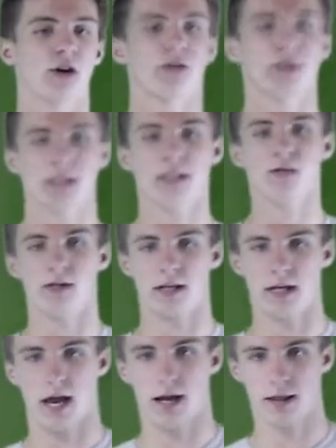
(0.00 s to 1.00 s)
du
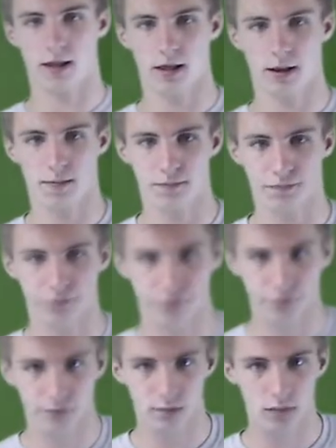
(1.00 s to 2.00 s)
dx.
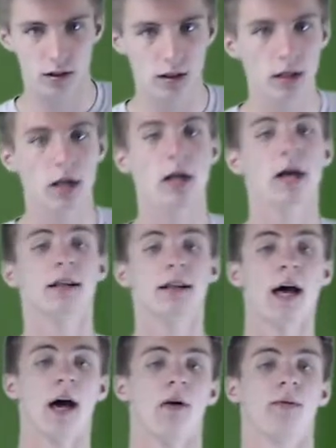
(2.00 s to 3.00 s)

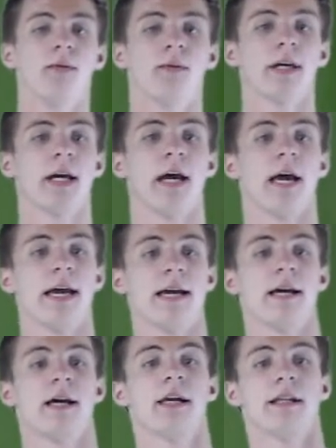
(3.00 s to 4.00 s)
Now we get a
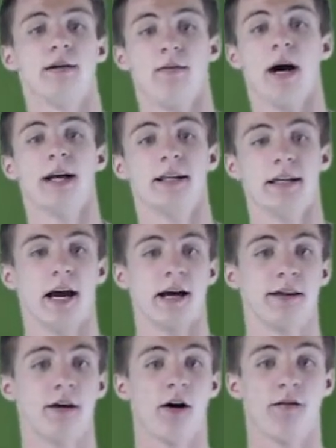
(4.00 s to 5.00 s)
dy
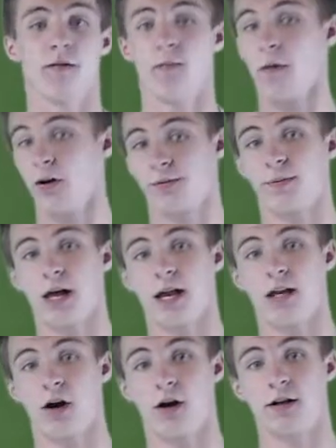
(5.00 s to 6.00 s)
dx of
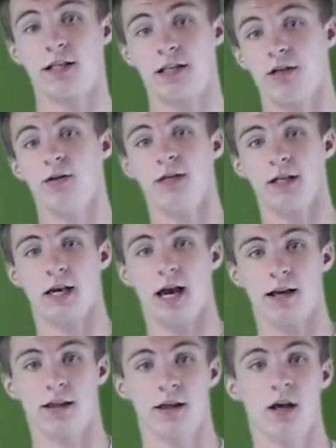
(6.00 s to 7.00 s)
multiplying our du
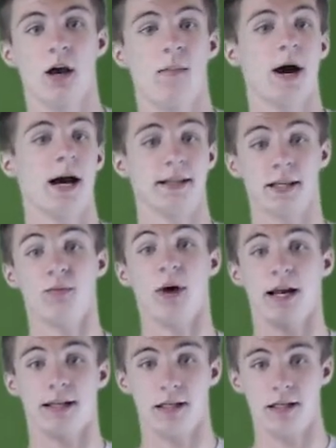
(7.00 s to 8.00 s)
dx by dy
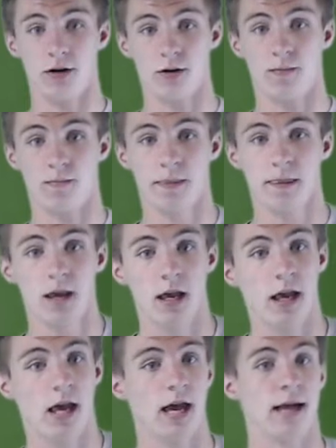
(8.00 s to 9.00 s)
du.
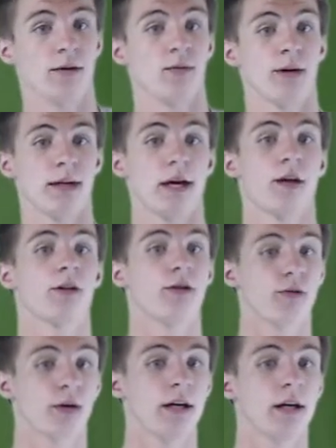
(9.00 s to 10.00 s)
And we get
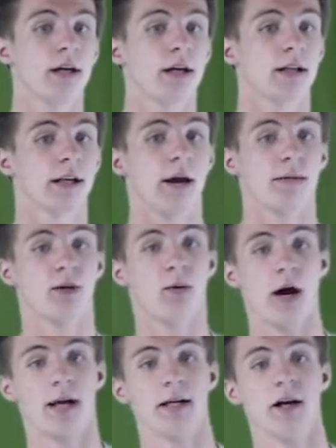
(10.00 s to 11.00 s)
3 times the
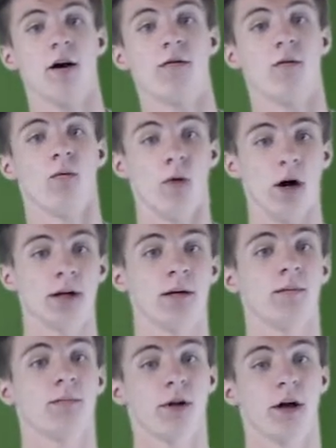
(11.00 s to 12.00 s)
quantity of 1
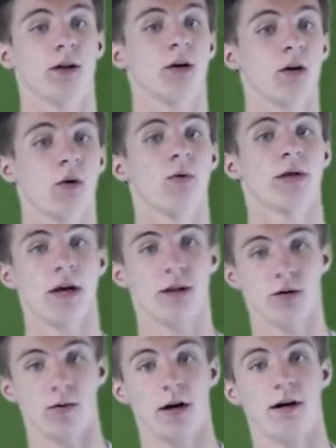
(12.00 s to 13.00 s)
plus cosine
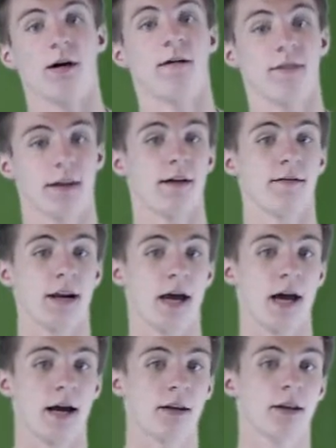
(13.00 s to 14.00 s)
squared of
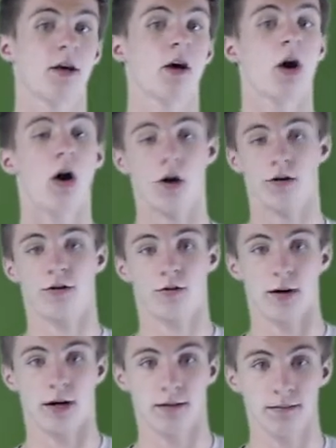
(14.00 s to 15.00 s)
7x all
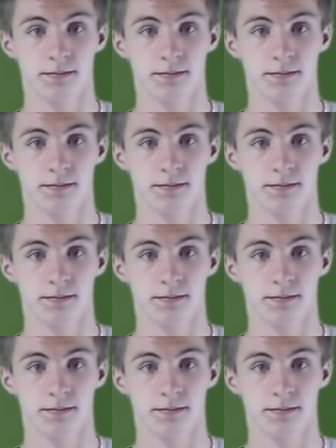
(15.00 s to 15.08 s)
squared